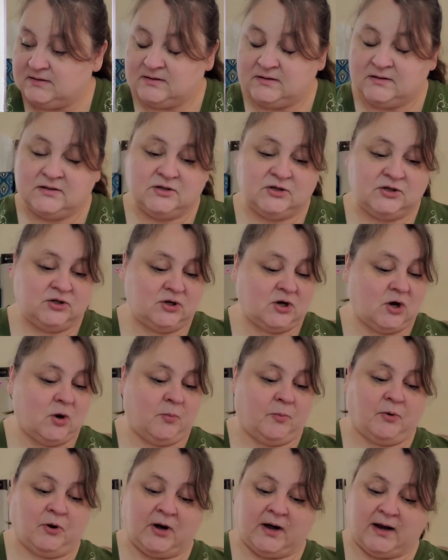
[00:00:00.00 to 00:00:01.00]
So
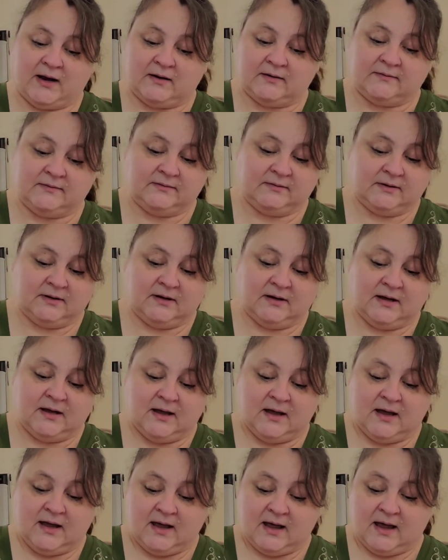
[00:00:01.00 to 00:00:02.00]
pretty.
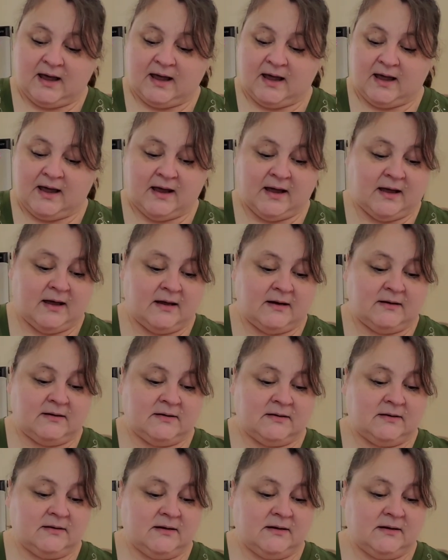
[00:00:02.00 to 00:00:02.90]
And